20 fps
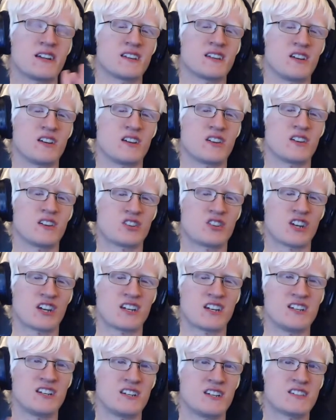the
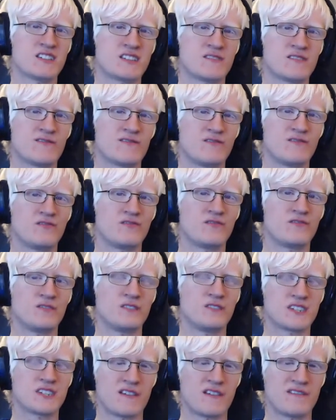shiny
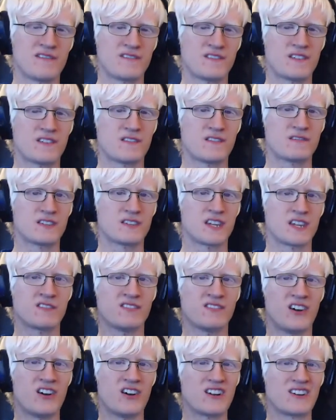stuff,
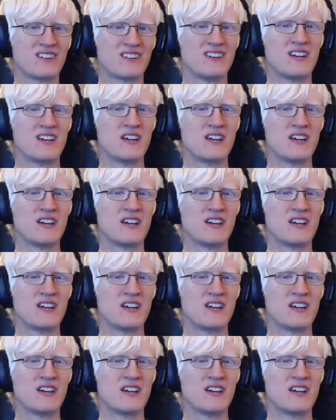like foil.